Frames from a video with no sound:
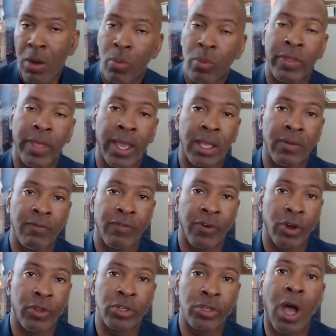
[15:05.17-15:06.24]
where they can
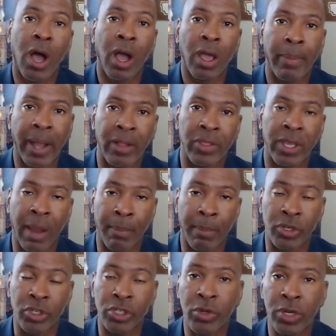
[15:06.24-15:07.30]
further talk about the
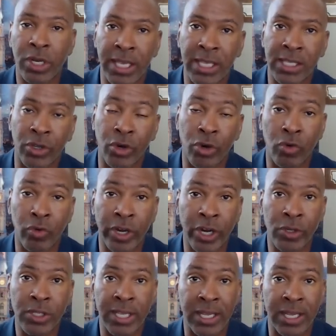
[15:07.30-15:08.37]
opportunities and
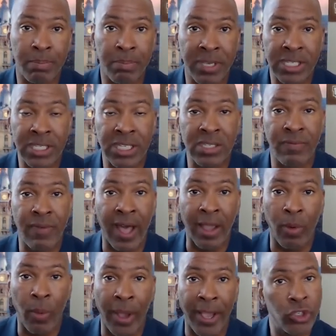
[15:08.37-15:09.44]
careers in business
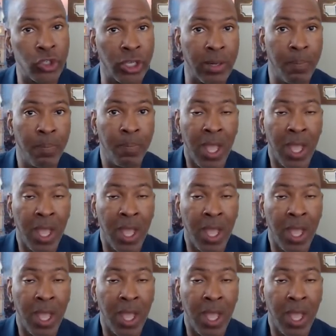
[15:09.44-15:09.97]
valuation.